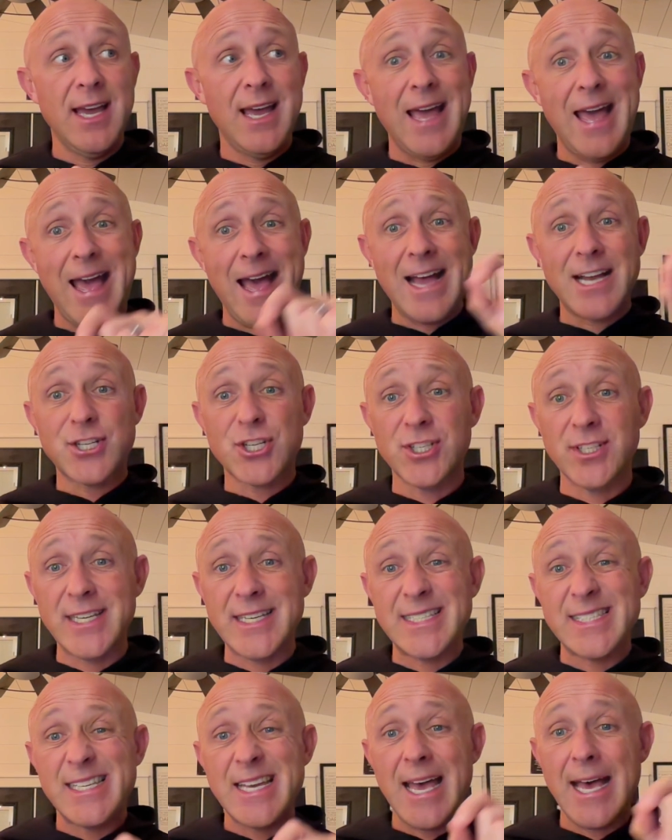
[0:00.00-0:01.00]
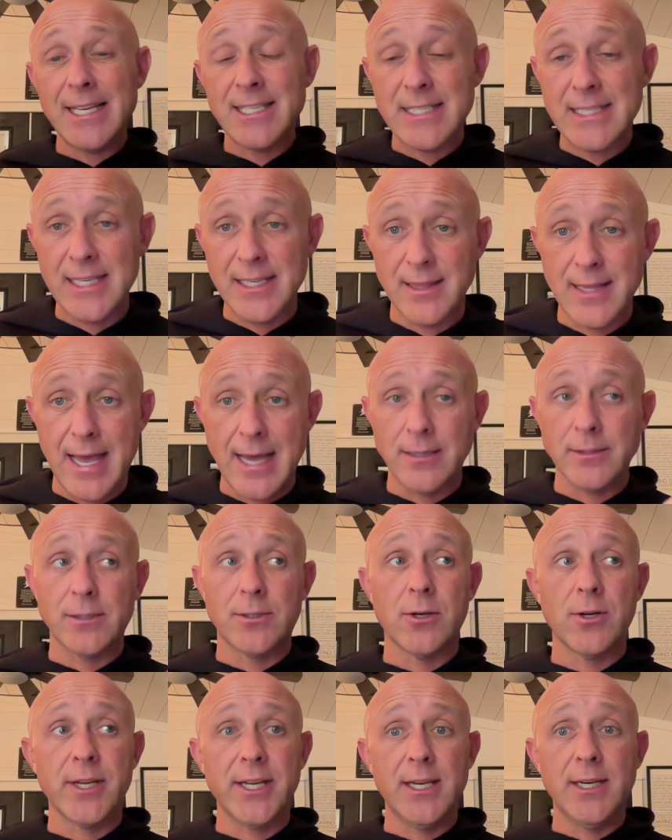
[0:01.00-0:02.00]
actually testing that
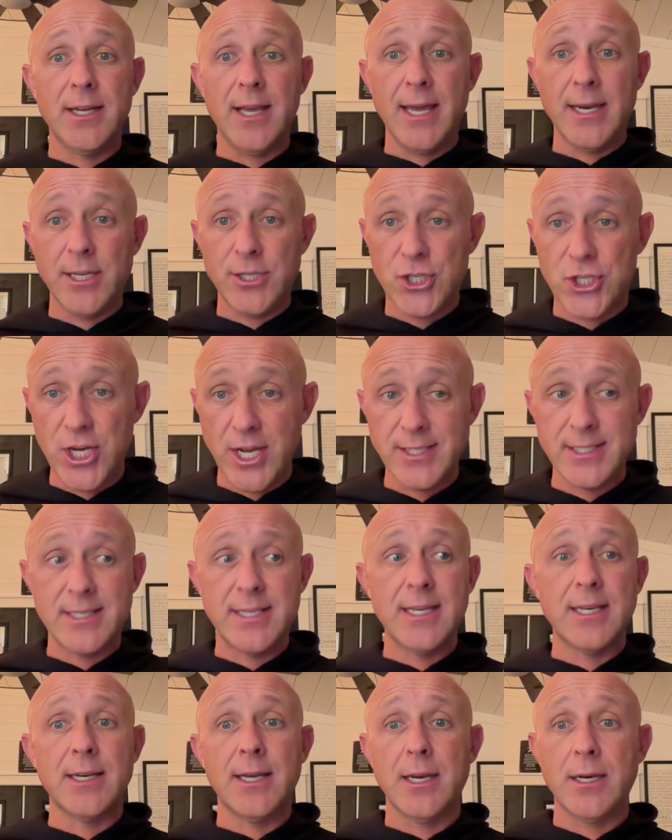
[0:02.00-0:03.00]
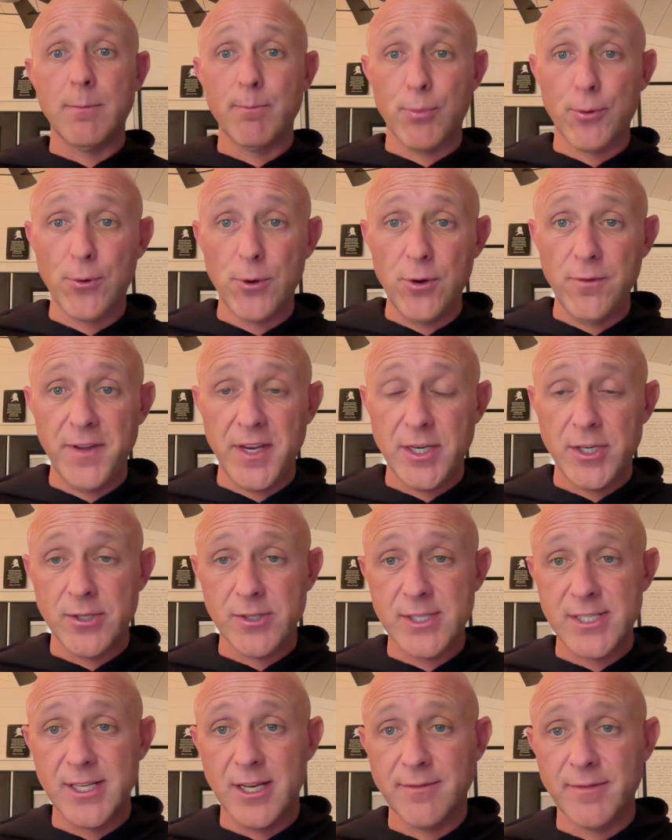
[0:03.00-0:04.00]
learning and adjusting and improving
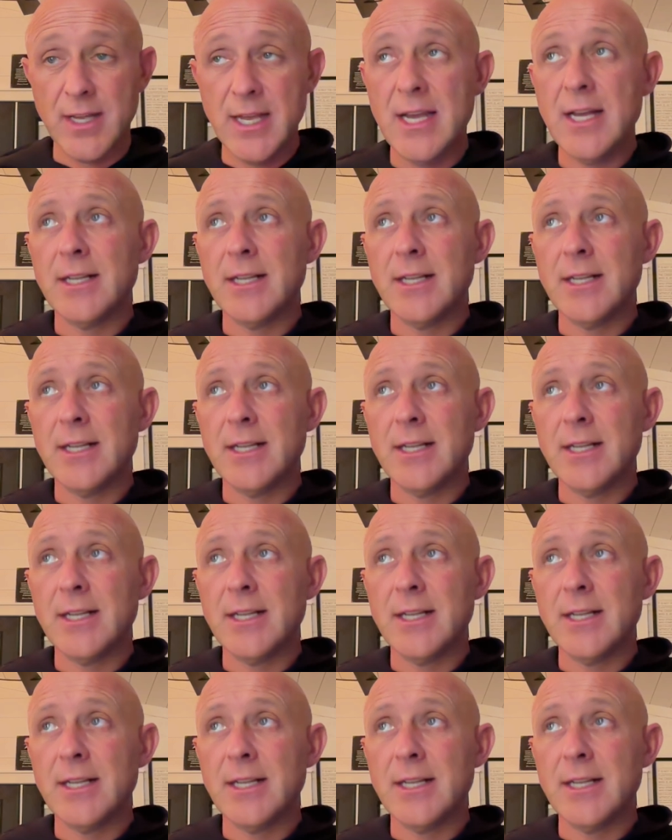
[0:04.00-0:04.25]
yourself?